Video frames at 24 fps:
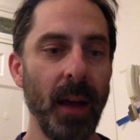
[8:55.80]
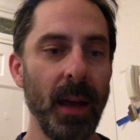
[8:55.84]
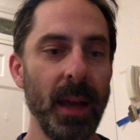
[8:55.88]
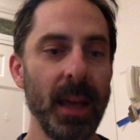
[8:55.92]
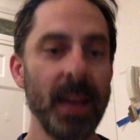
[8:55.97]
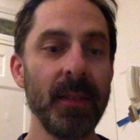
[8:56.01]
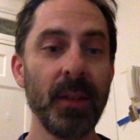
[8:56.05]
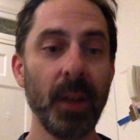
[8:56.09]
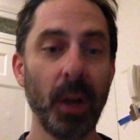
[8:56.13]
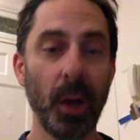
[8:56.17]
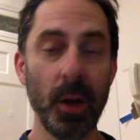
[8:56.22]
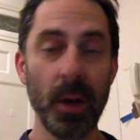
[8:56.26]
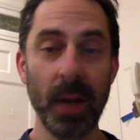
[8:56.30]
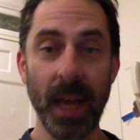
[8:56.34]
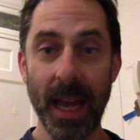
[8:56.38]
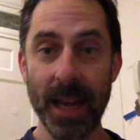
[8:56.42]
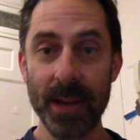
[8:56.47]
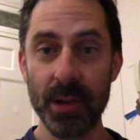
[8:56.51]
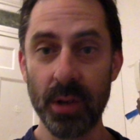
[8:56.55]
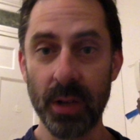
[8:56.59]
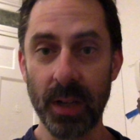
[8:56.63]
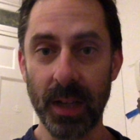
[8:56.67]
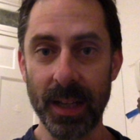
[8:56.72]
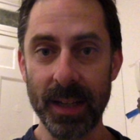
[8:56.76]
in the
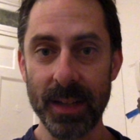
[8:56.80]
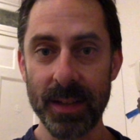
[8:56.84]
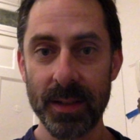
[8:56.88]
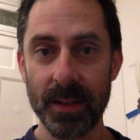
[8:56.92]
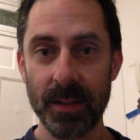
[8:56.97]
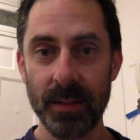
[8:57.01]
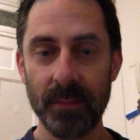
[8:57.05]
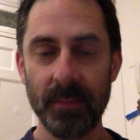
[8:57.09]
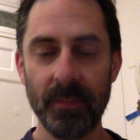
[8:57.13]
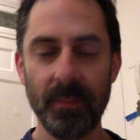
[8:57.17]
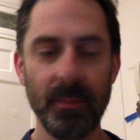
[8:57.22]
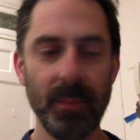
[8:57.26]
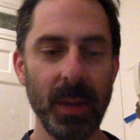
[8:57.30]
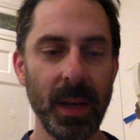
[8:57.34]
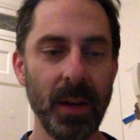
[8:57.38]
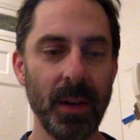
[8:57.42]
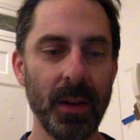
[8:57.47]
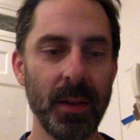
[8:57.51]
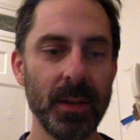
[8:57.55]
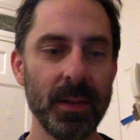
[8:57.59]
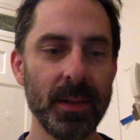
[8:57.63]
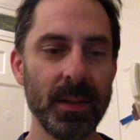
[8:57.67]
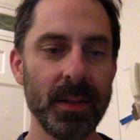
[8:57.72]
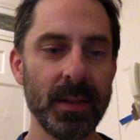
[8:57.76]
location list,
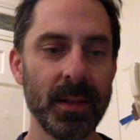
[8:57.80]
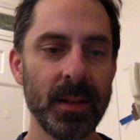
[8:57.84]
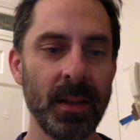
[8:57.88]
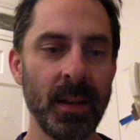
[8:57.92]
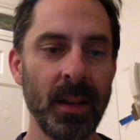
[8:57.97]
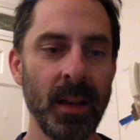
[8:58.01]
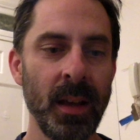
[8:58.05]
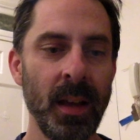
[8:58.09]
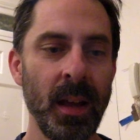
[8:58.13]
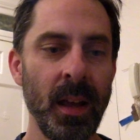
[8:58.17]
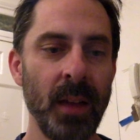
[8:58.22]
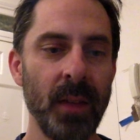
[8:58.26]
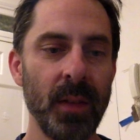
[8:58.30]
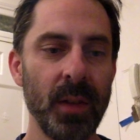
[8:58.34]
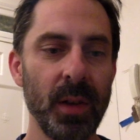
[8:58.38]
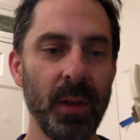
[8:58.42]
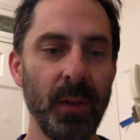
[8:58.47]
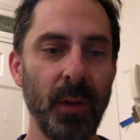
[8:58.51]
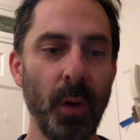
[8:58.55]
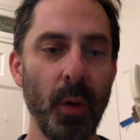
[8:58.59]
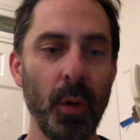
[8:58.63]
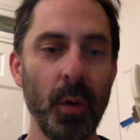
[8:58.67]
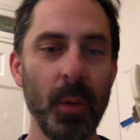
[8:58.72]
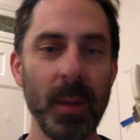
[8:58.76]
because the
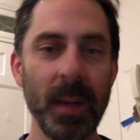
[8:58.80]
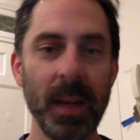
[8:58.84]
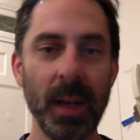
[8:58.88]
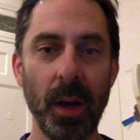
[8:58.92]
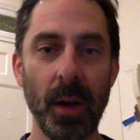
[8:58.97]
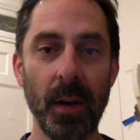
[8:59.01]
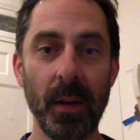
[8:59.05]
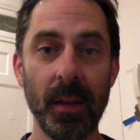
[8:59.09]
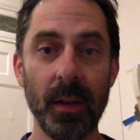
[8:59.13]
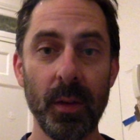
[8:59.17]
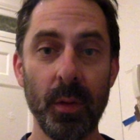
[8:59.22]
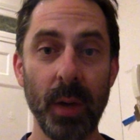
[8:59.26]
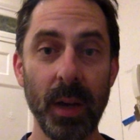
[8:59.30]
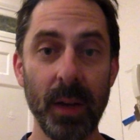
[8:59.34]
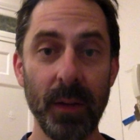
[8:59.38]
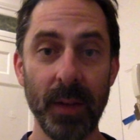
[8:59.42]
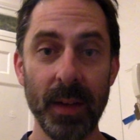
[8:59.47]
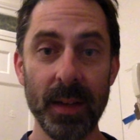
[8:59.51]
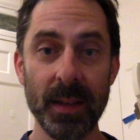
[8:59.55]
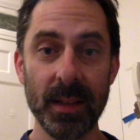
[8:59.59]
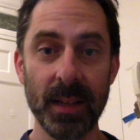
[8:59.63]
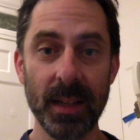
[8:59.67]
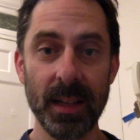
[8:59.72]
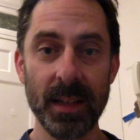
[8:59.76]
default would be to go to the quick
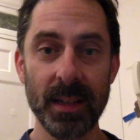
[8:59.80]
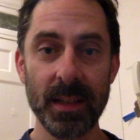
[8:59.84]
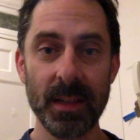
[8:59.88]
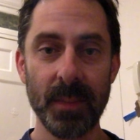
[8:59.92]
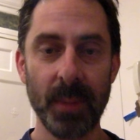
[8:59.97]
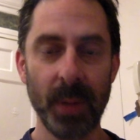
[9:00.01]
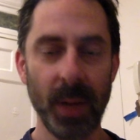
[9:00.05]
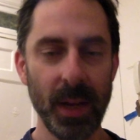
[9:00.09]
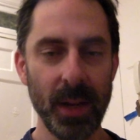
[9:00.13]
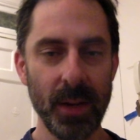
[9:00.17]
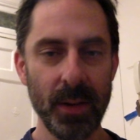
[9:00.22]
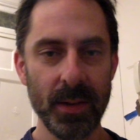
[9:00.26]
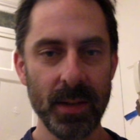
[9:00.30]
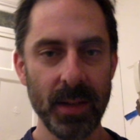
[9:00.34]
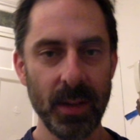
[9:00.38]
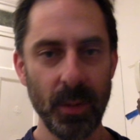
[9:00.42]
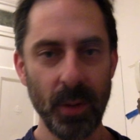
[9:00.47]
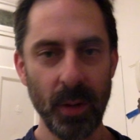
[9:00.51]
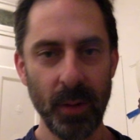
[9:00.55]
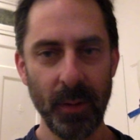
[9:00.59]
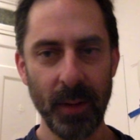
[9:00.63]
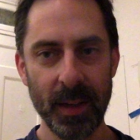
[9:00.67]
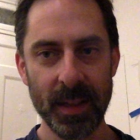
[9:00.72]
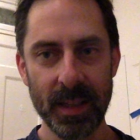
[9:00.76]
fix list, but I use the
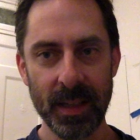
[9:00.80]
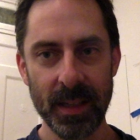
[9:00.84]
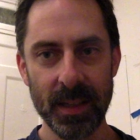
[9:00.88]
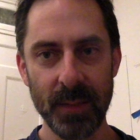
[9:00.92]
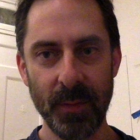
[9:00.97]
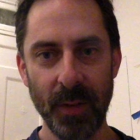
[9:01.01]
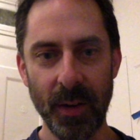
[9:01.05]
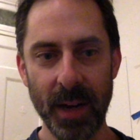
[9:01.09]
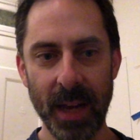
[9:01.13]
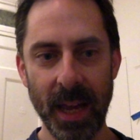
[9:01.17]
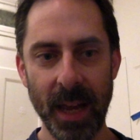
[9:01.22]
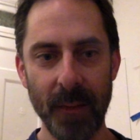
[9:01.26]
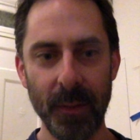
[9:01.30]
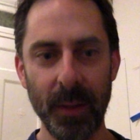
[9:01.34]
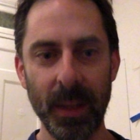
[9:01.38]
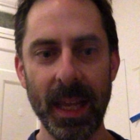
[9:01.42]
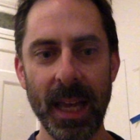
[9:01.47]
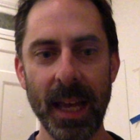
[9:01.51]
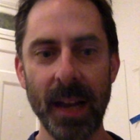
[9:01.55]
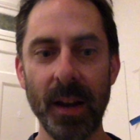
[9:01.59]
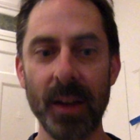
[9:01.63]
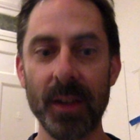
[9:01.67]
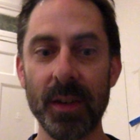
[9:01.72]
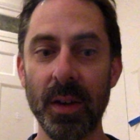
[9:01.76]
quick fix list very
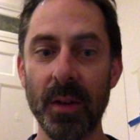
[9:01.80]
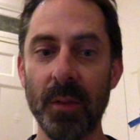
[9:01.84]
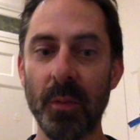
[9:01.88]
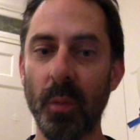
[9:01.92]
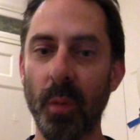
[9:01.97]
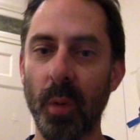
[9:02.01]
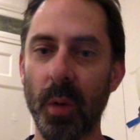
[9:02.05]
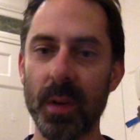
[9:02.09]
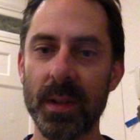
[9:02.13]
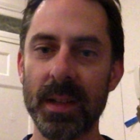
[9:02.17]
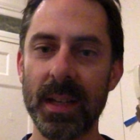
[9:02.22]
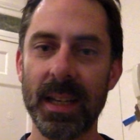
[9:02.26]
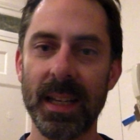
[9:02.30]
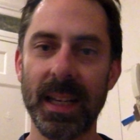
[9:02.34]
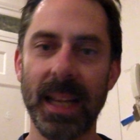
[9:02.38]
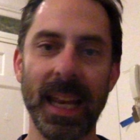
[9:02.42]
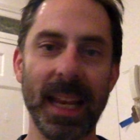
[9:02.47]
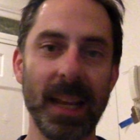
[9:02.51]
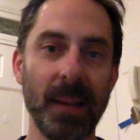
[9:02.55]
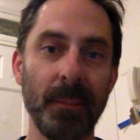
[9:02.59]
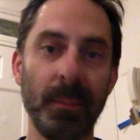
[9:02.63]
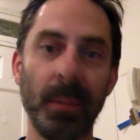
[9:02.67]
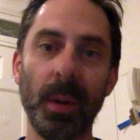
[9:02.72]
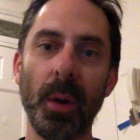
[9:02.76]
heavily, and I don't want it
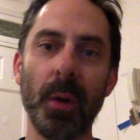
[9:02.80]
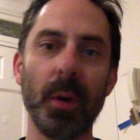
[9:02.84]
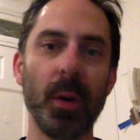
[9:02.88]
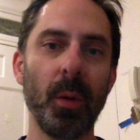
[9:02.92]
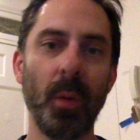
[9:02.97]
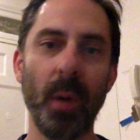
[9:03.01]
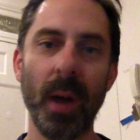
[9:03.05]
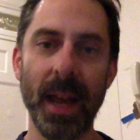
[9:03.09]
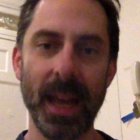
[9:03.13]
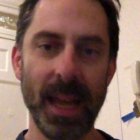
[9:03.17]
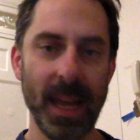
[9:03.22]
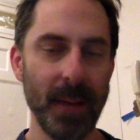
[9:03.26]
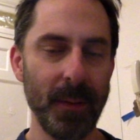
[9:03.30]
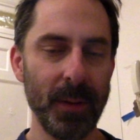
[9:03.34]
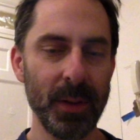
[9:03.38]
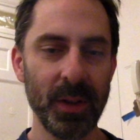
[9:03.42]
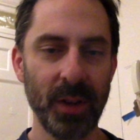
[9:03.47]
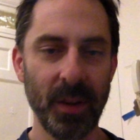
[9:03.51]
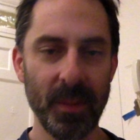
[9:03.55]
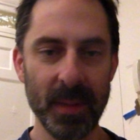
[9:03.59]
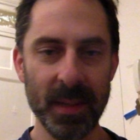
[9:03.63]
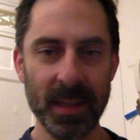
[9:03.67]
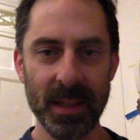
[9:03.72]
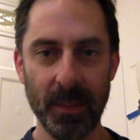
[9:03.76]
getting blown away every
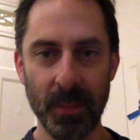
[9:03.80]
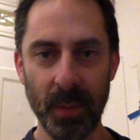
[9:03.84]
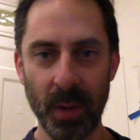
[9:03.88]
time there's some